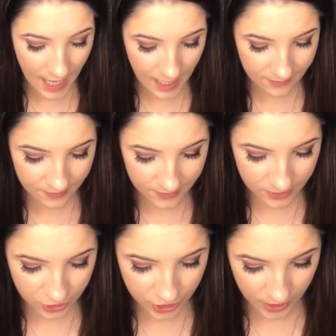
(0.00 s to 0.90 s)
And
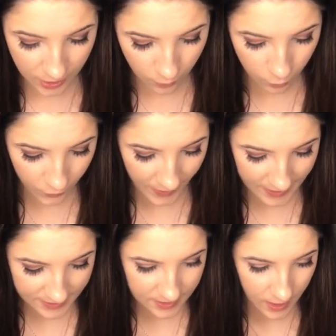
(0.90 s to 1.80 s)
she wore
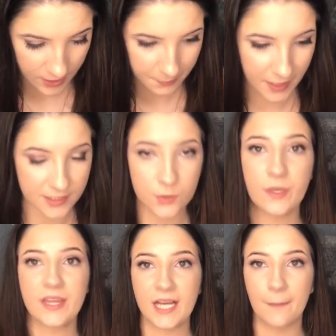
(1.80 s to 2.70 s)
this and paired it
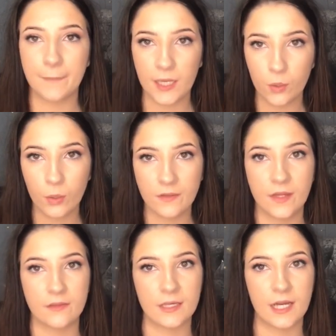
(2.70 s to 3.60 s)
with like a belt and
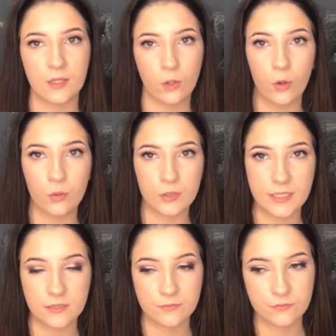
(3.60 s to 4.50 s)
then like a long like
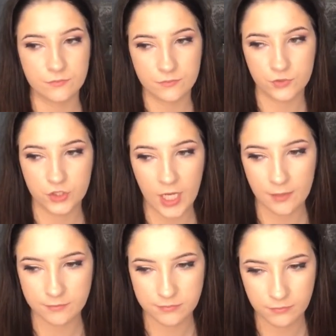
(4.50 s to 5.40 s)

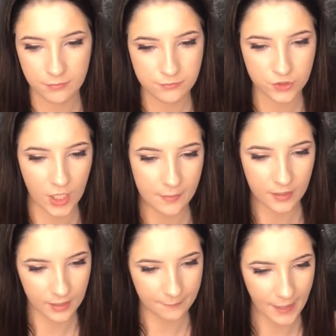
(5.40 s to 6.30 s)
strappy
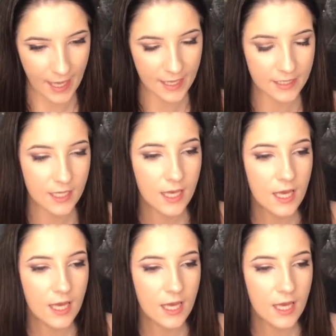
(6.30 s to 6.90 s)
like bag,